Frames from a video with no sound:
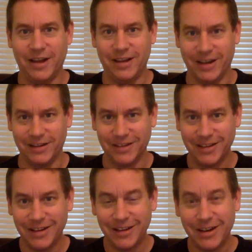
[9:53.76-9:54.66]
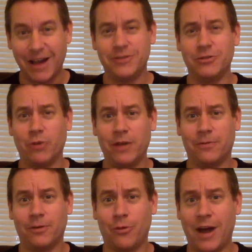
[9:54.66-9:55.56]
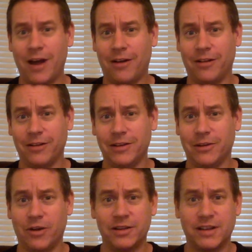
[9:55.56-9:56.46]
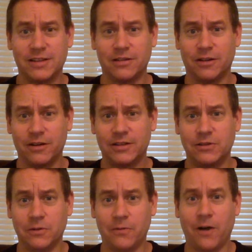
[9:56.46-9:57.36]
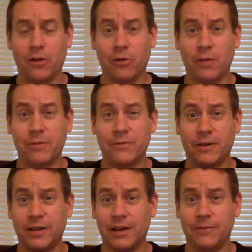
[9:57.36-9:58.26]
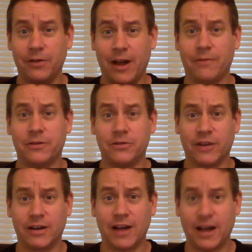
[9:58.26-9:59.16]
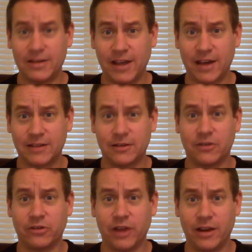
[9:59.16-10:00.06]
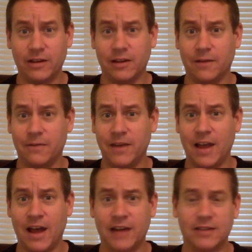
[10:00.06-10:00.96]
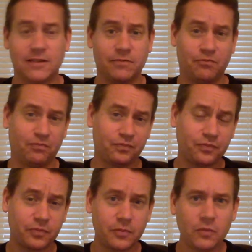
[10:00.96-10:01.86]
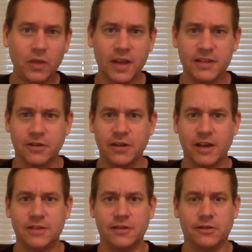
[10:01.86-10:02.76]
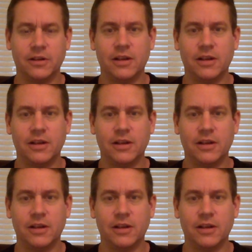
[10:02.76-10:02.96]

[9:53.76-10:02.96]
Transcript: And after you wait for a while, you know what, it doesn't hurt to follow up. If you have a direct contact, great. If not, it's okay too.